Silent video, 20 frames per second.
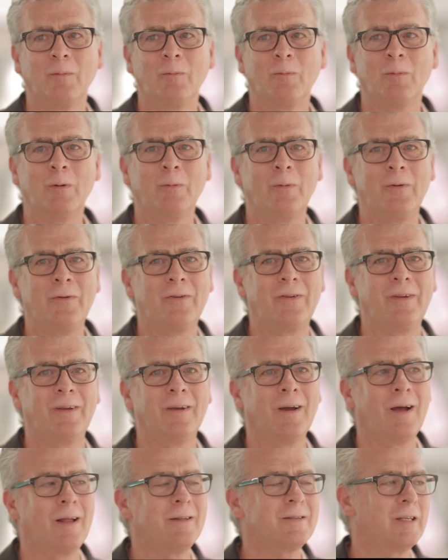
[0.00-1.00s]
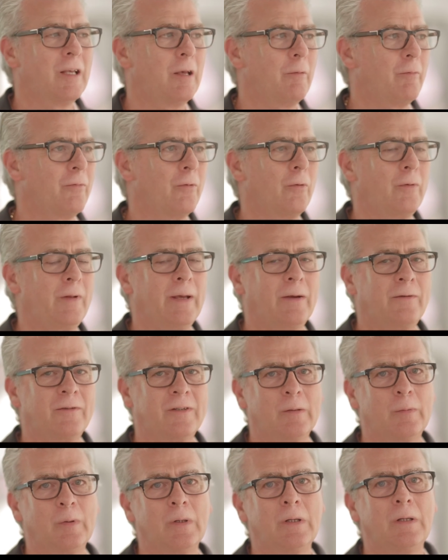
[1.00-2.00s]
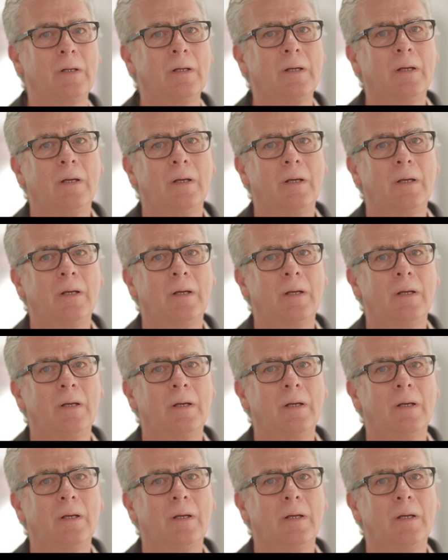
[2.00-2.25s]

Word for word: what was the concept for the exhibit,